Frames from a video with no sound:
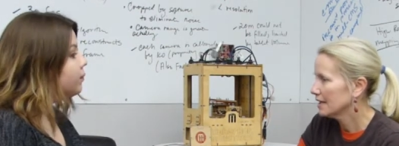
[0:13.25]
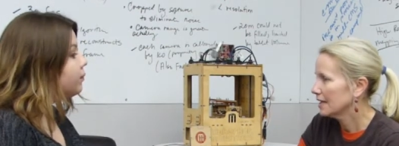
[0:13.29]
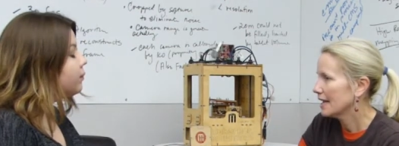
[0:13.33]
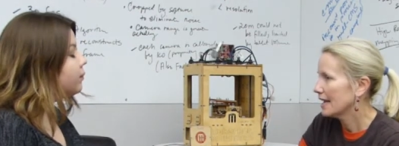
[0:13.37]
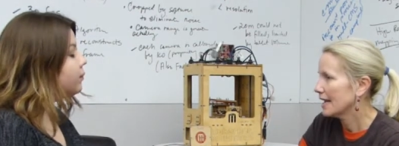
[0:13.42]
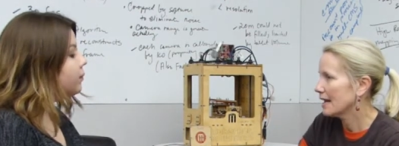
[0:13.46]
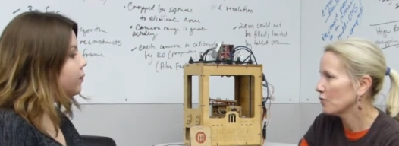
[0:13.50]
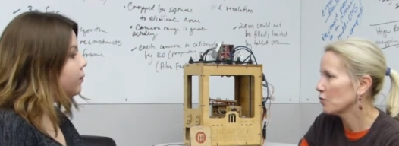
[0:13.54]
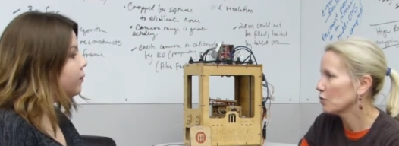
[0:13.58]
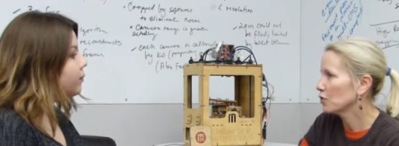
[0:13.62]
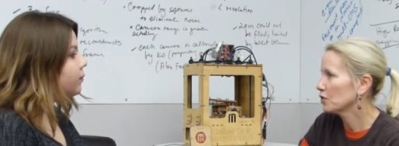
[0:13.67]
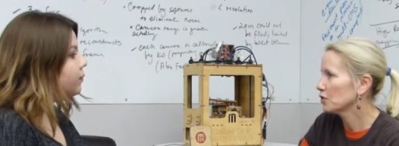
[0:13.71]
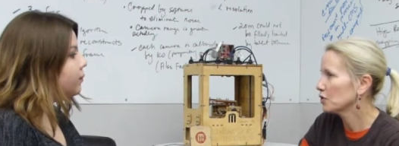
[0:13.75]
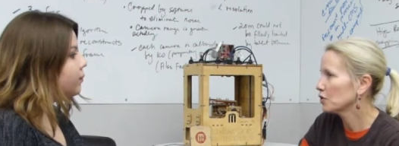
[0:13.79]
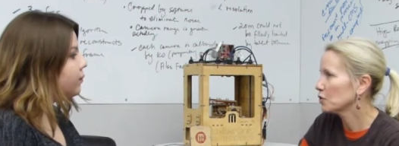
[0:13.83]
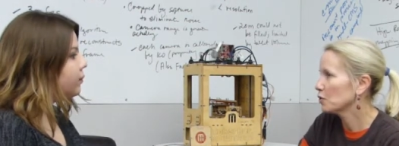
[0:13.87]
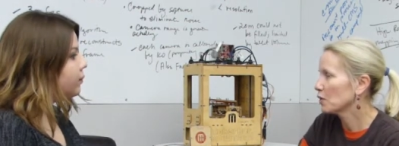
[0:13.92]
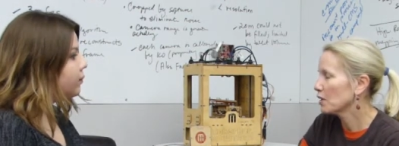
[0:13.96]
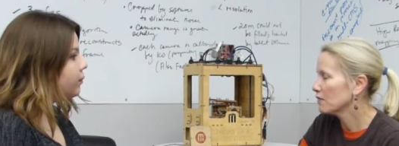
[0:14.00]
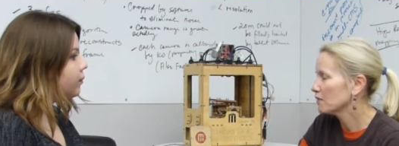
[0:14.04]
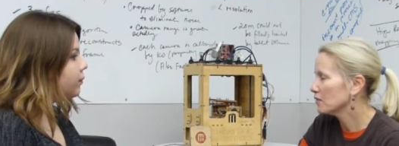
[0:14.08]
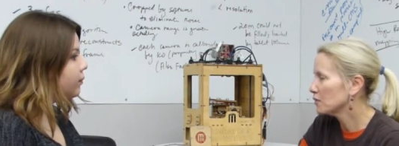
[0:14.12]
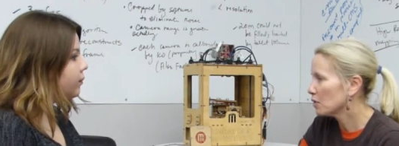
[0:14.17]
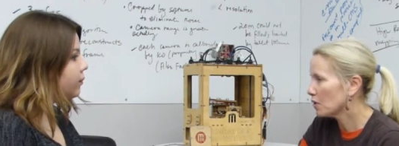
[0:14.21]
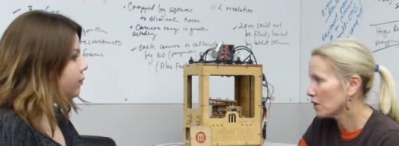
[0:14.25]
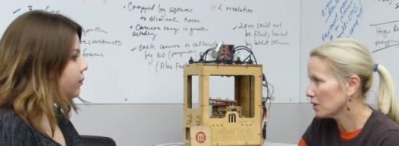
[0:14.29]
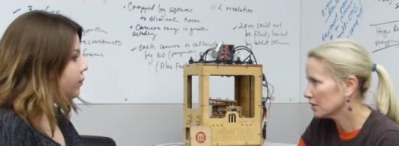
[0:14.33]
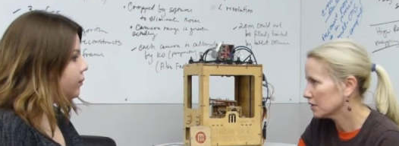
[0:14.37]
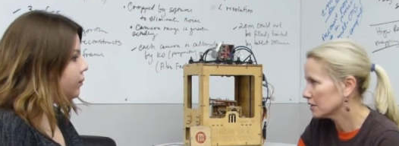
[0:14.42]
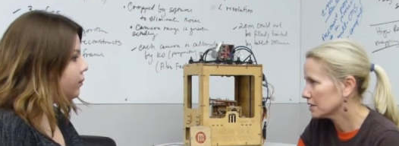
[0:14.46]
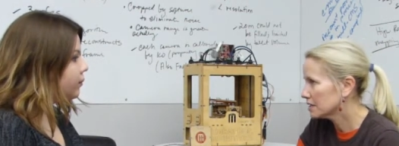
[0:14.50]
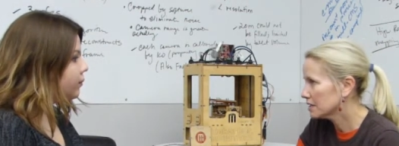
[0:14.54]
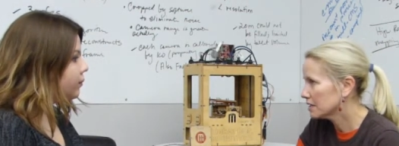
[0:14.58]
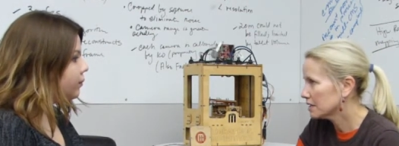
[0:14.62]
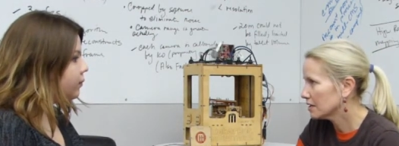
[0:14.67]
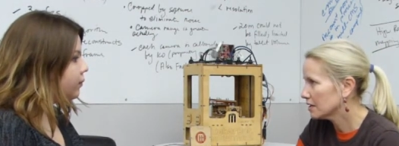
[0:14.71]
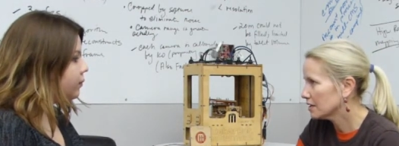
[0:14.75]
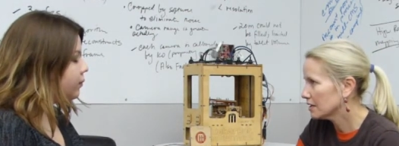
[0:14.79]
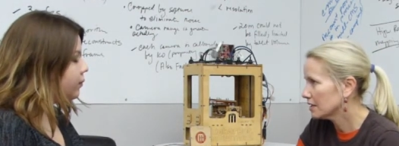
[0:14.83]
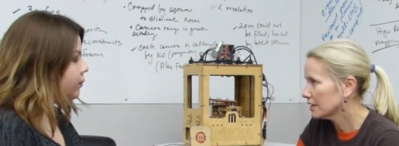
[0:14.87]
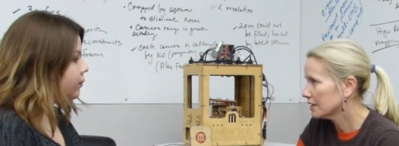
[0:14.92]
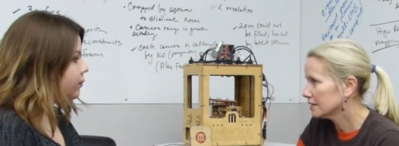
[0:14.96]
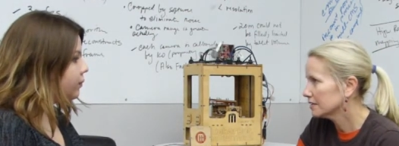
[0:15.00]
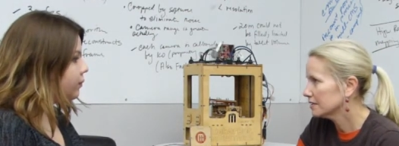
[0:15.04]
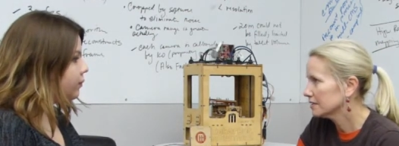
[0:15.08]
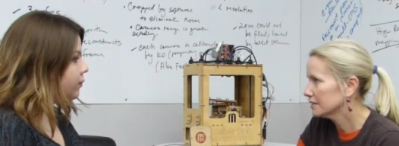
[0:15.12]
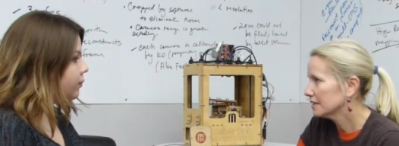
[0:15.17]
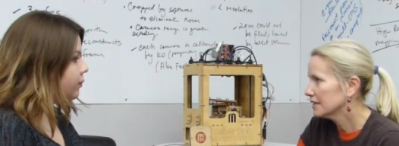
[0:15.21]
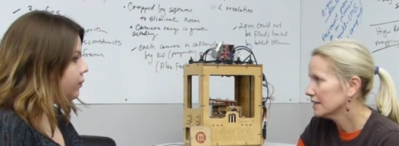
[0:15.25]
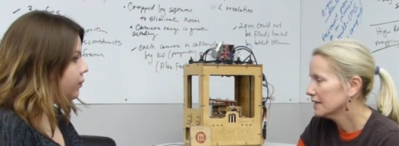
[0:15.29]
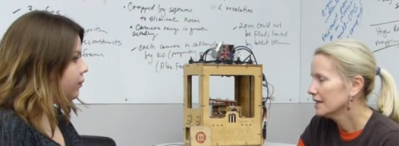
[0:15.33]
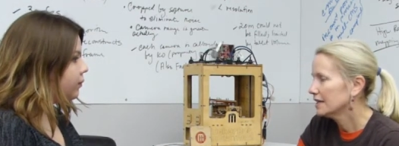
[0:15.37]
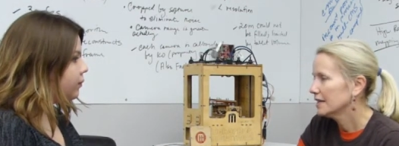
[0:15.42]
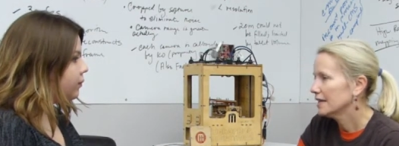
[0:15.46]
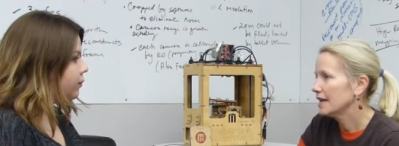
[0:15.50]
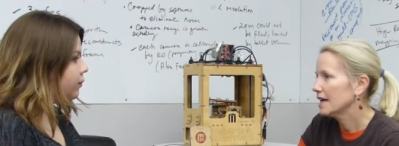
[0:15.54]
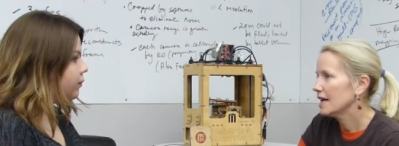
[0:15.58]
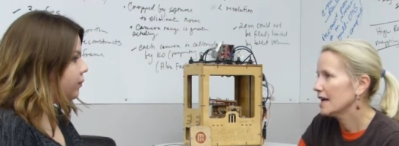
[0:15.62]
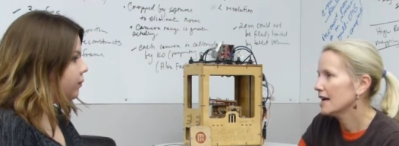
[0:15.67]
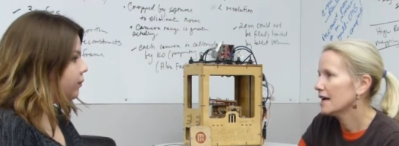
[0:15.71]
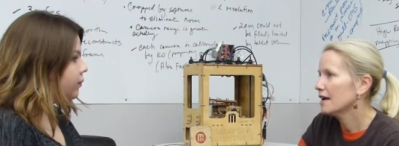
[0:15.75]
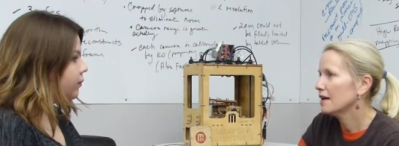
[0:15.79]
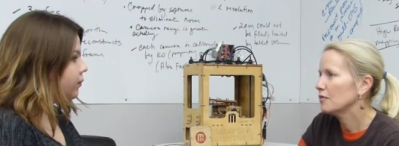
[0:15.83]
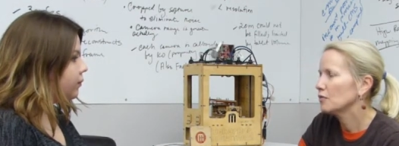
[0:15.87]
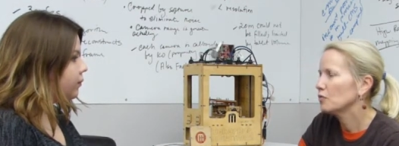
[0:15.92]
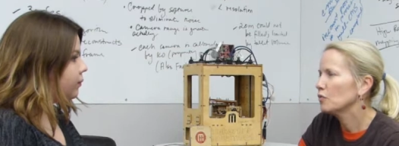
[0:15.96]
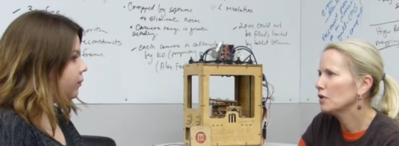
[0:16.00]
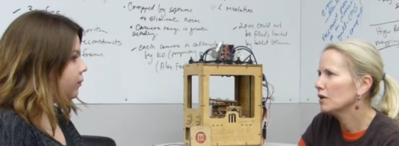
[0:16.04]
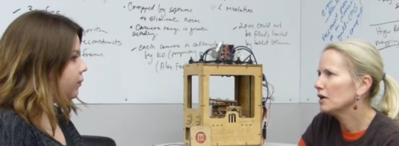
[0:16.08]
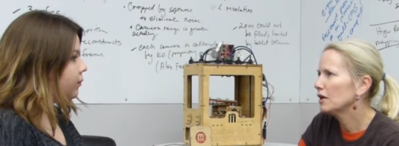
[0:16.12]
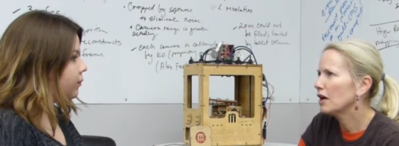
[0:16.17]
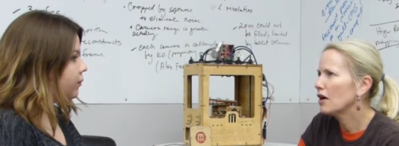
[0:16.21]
Speaker 1: and we're in the Grandview Arlington area, and we